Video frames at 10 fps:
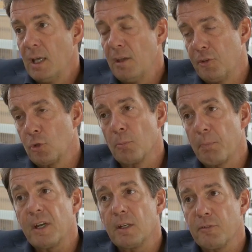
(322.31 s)
If you
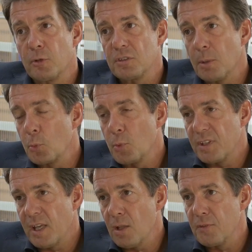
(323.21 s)
compare that, for example, with
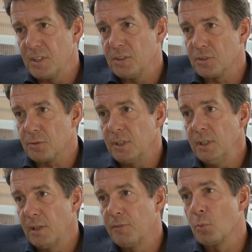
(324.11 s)
the health industry,
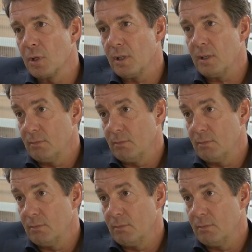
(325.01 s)
if you want to